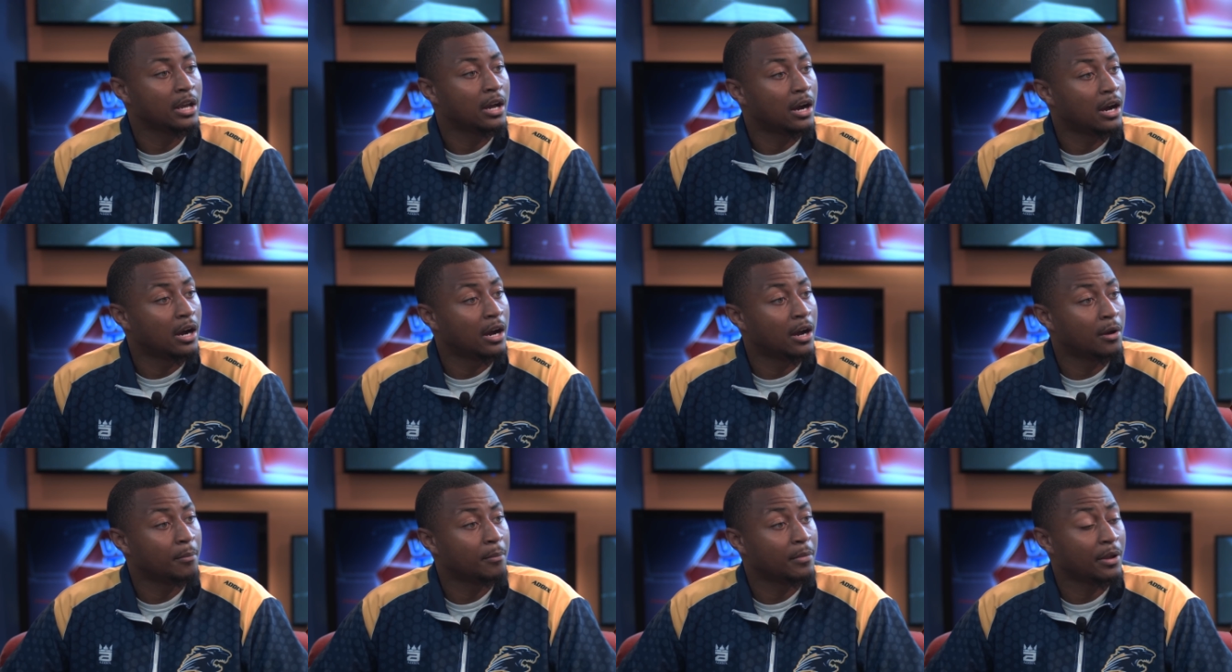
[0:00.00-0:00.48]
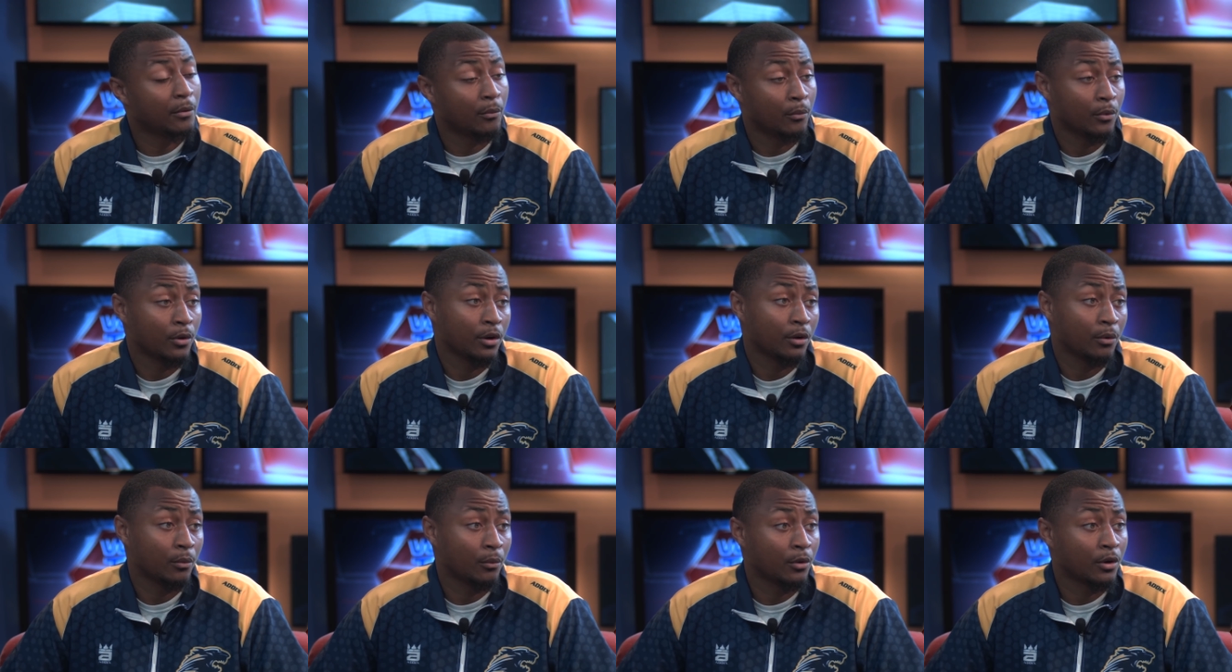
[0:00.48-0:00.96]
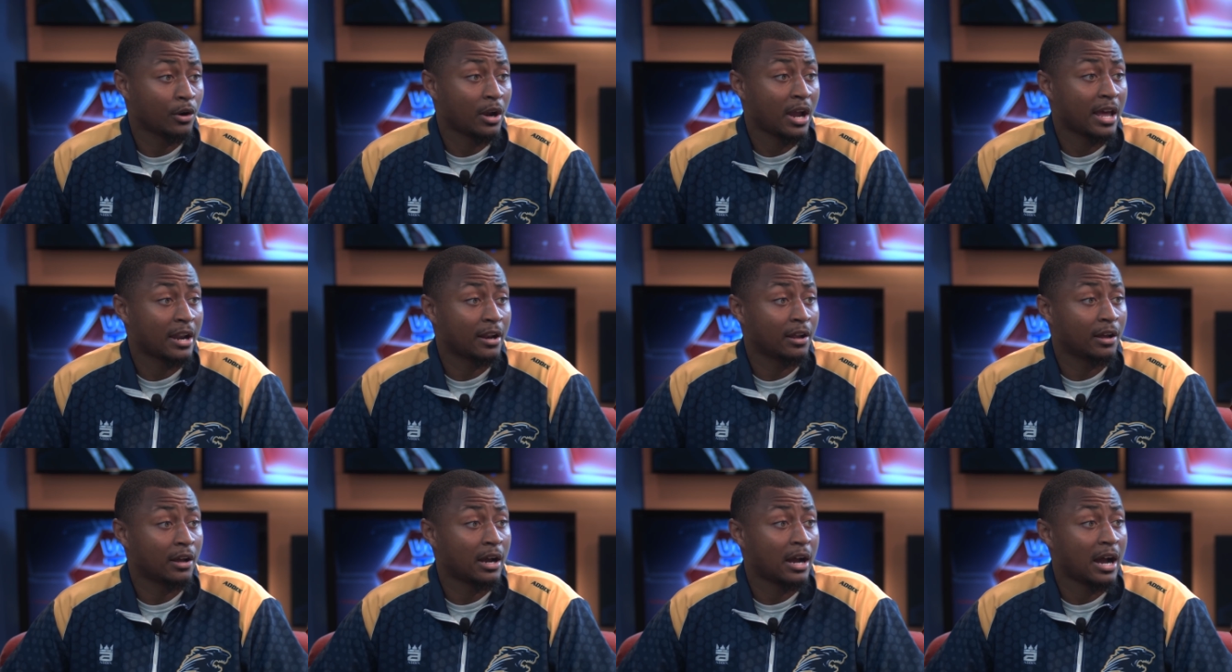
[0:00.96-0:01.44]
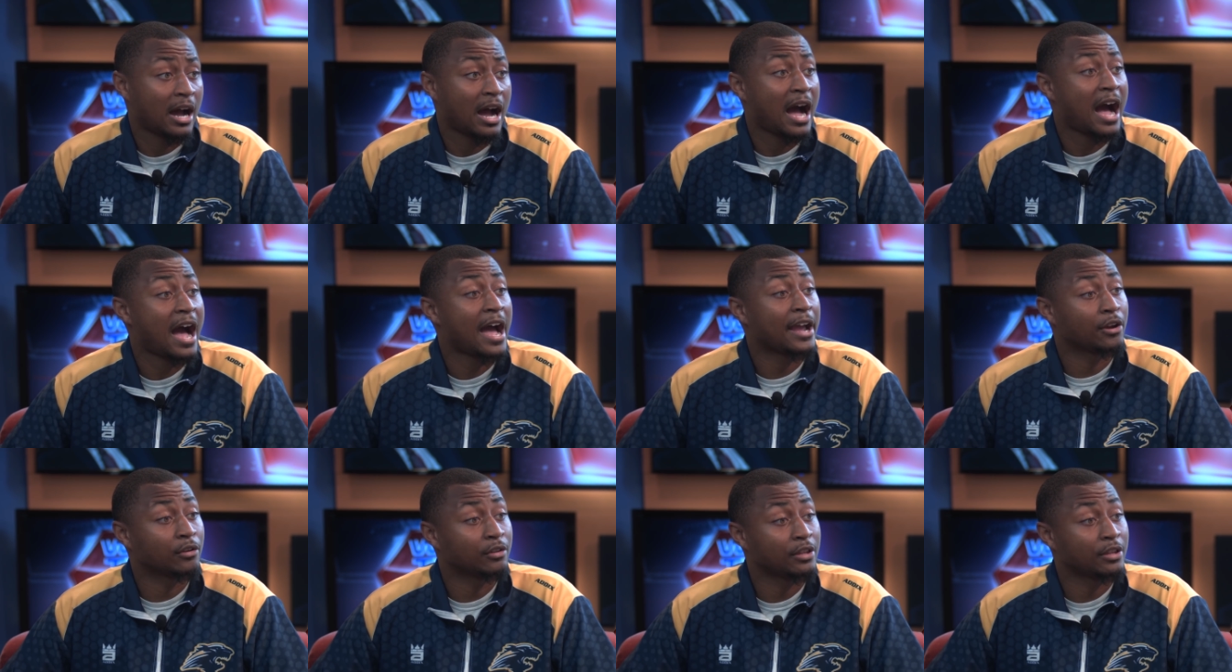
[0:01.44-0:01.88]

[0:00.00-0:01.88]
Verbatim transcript: um, and we're we're at a, a higher